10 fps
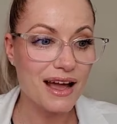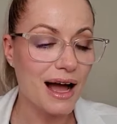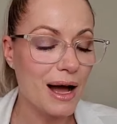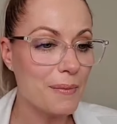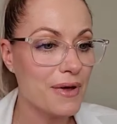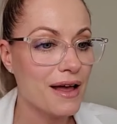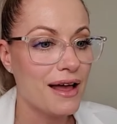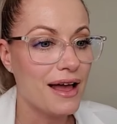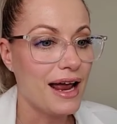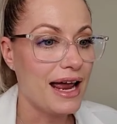Um
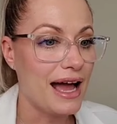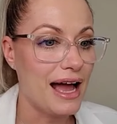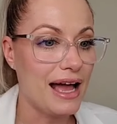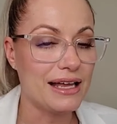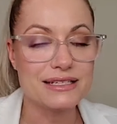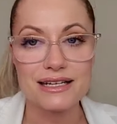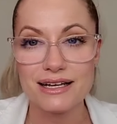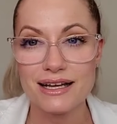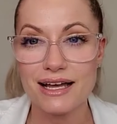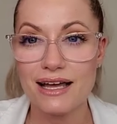and
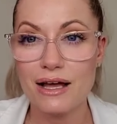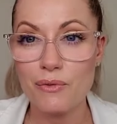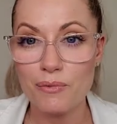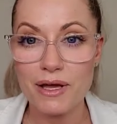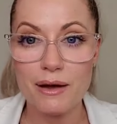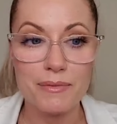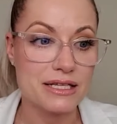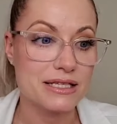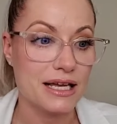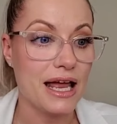it will be
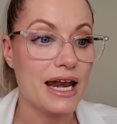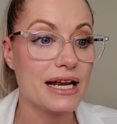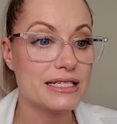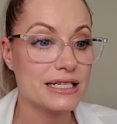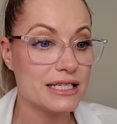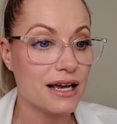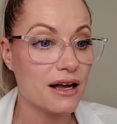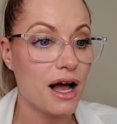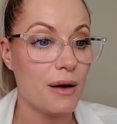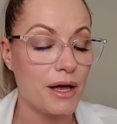amazing. And I did see
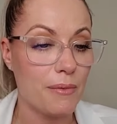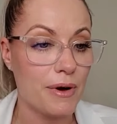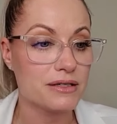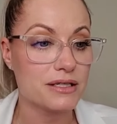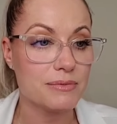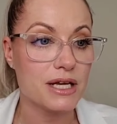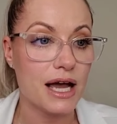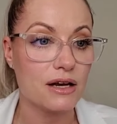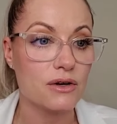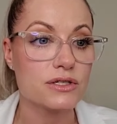a comment about
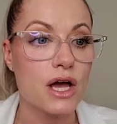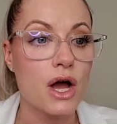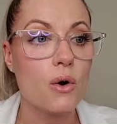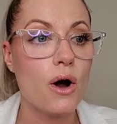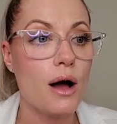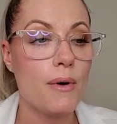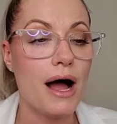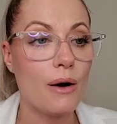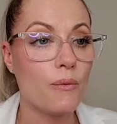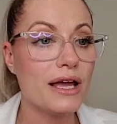subtitles
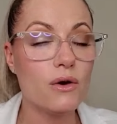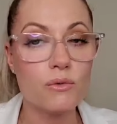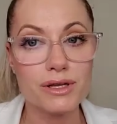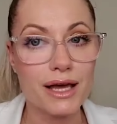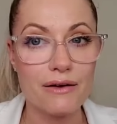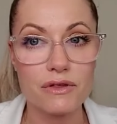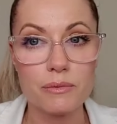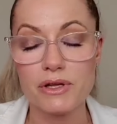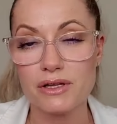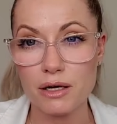um, we don't really have
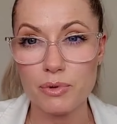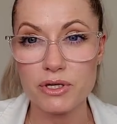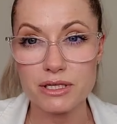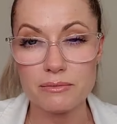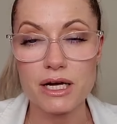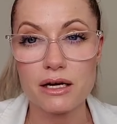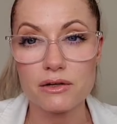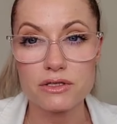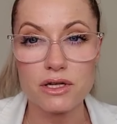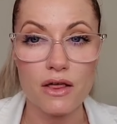the ability to put
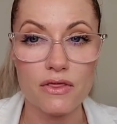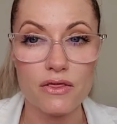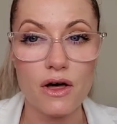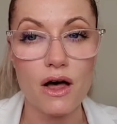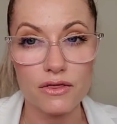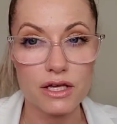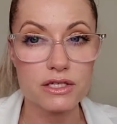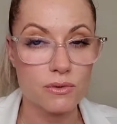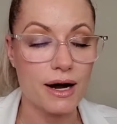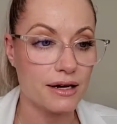subtitles on on
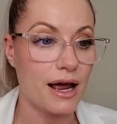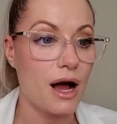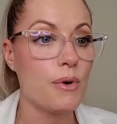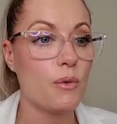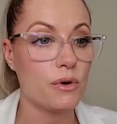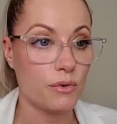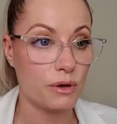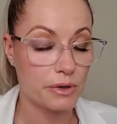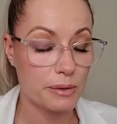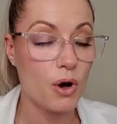these right now, but when
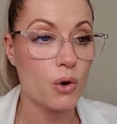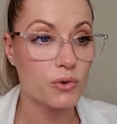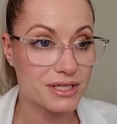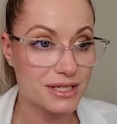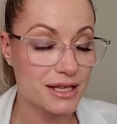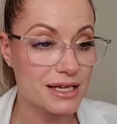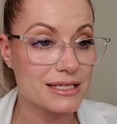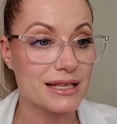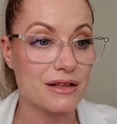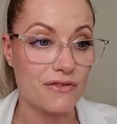we repost
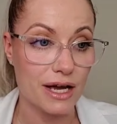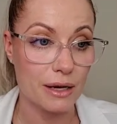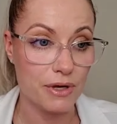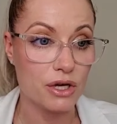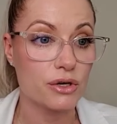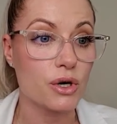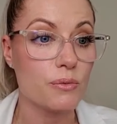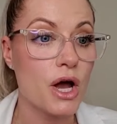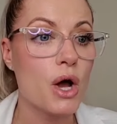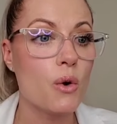this in the VIP group,